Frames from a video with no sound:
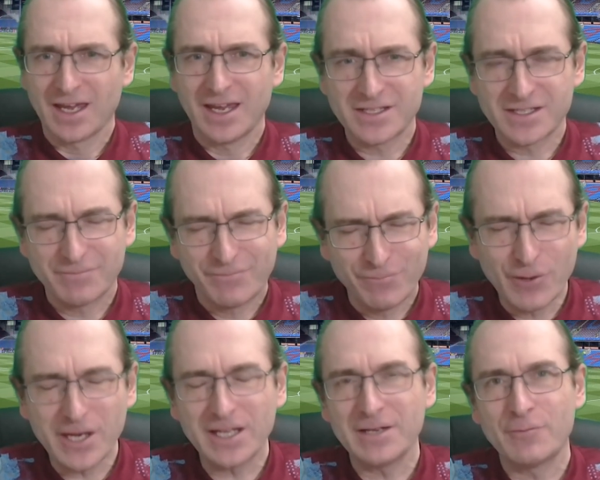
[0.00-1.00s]
It's
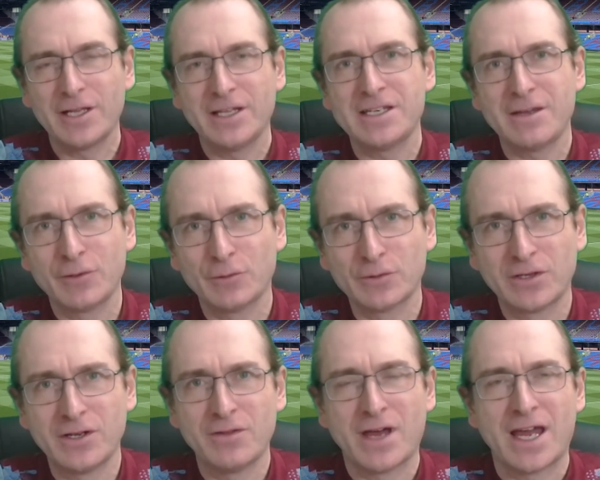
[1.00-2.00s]
really, really difficult to
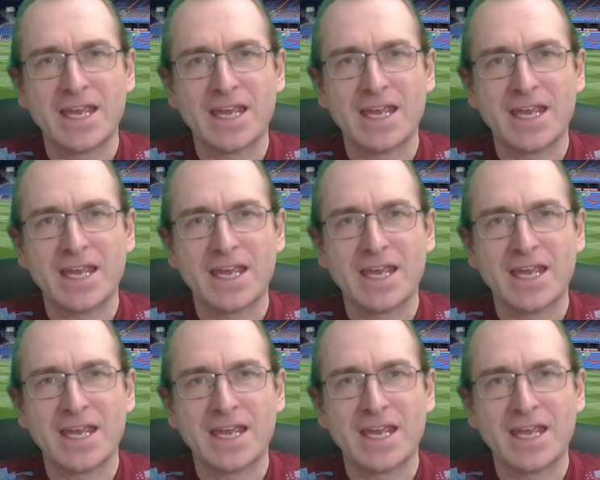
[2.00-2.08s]
do that.